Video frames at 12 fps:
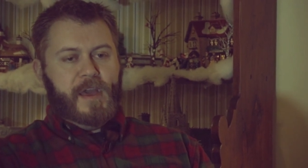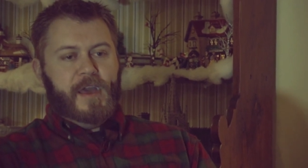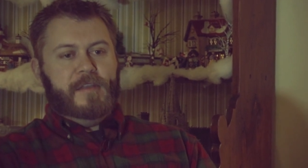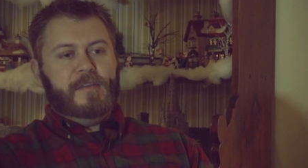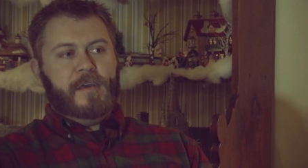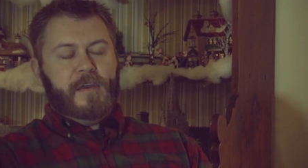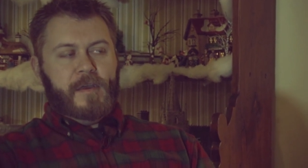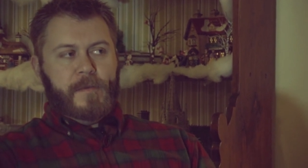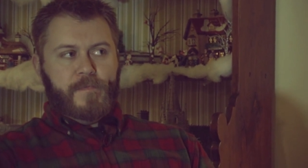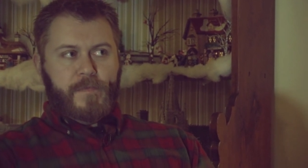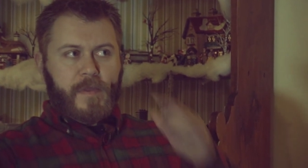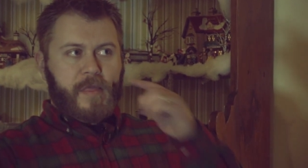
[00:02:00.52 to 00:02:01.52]
I had
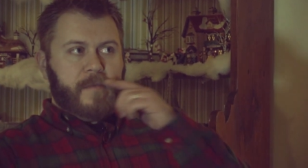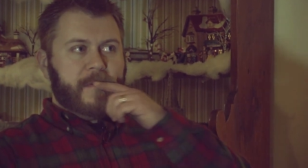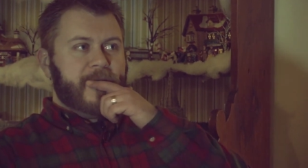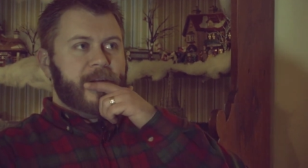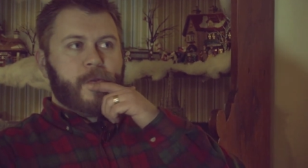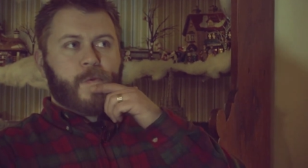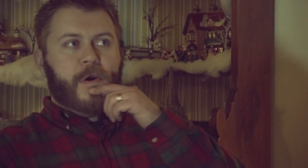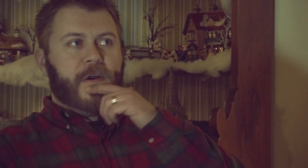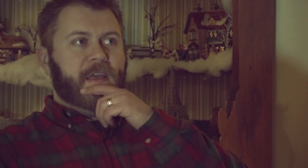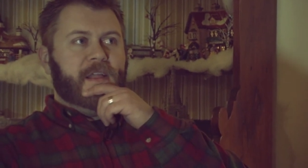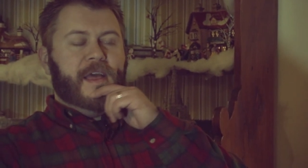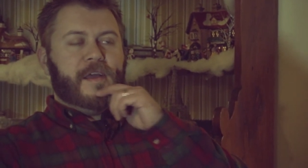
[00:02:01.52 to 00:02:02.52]
somebody that I was
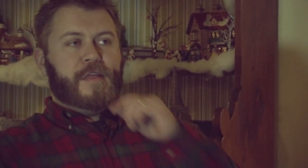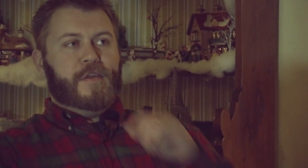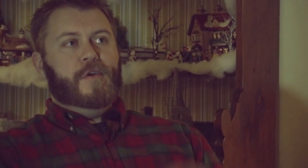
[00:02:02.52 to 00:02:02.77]
walking next